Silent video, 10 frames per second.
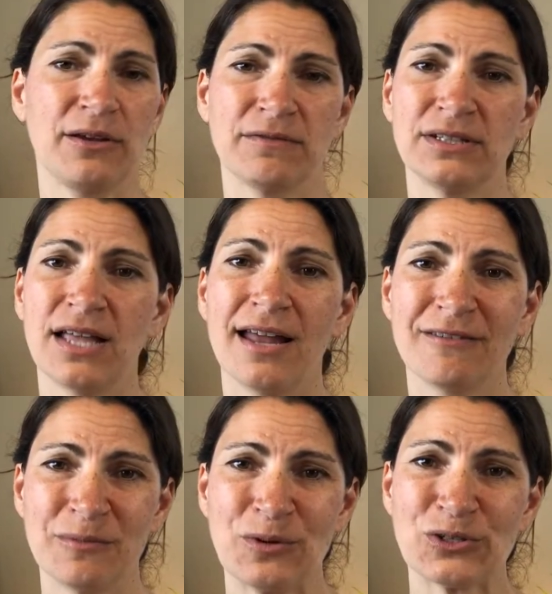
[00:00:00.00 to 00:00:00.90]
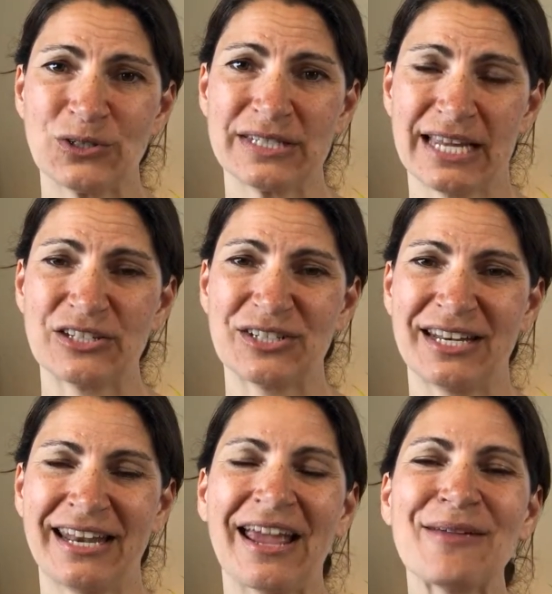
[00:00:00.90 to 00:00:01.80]
You have a lot of emotional tension,
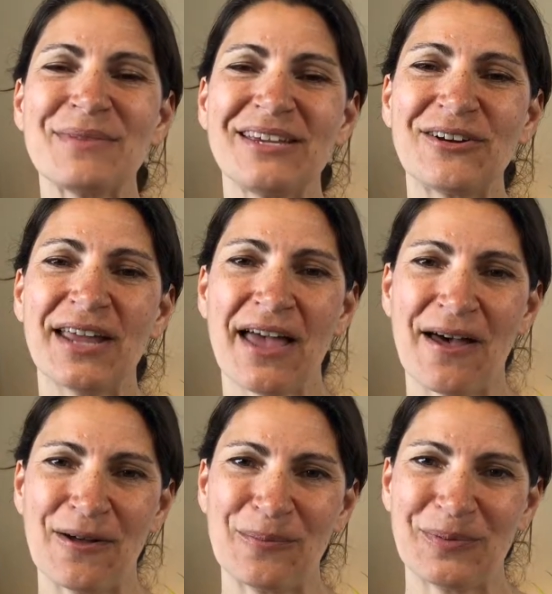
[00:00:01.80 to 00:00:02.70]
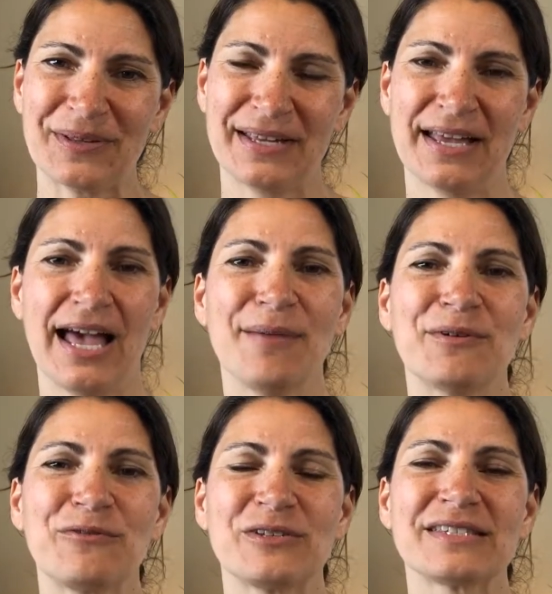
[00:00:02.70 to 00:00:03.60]
and I'm here to help. I'm a
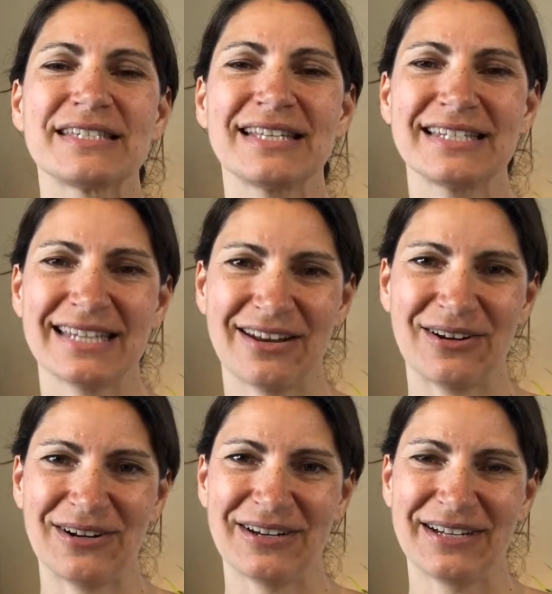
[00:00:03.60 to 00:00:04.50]
facilitator.